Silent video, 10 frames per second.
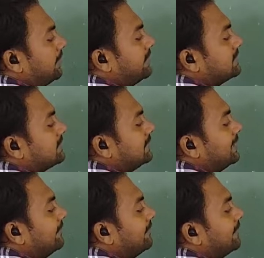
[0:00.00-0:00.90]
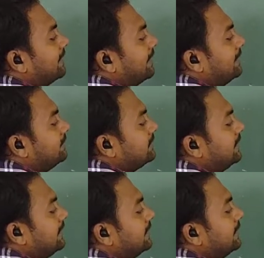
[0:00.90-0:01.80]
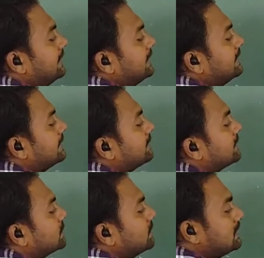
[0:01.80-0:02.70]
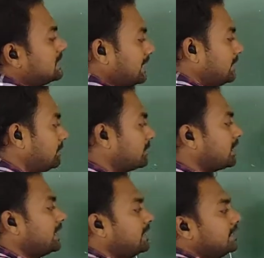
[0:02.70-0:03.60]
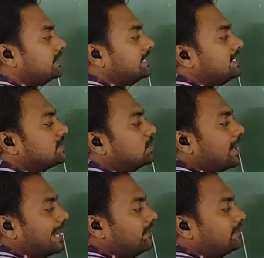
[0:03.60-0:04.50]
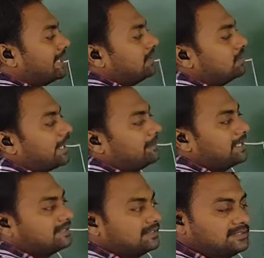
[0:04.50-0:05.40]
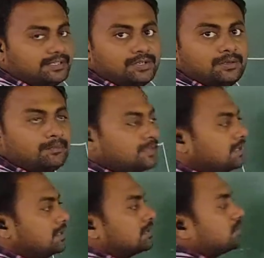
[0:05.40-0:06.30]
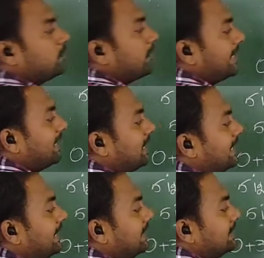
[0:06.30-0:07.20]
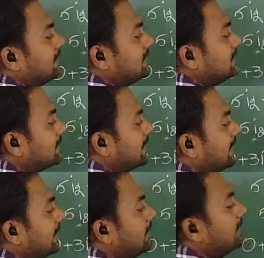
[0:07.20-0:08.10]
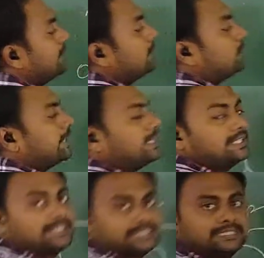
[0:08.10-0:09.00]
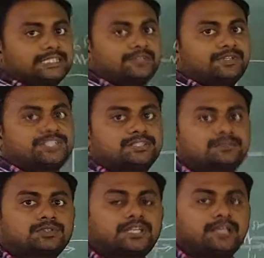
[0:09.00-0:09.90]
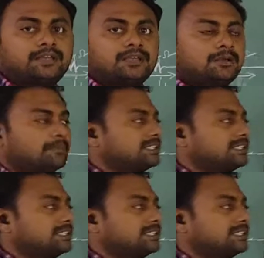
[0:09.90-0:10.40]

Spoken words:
minus 11I3 is equals to 0. Okay, there is no I1 value, I am placing 0. So finally, this is our final third equation. Okay,